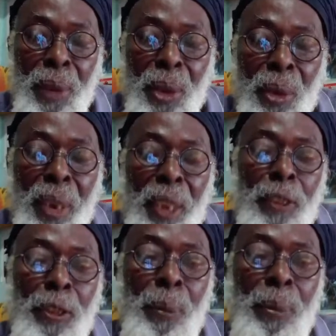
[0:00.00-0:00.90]
And you go hide
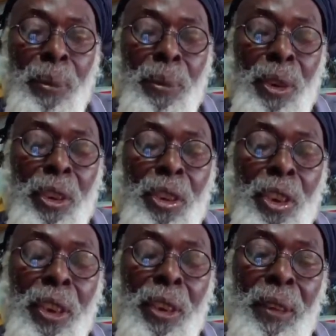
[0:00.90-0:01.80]
up within the
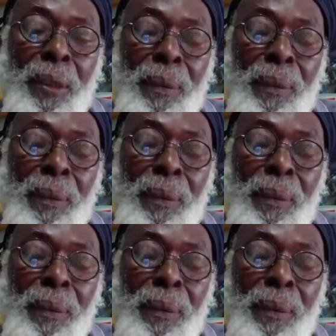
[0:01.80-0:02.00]
journey.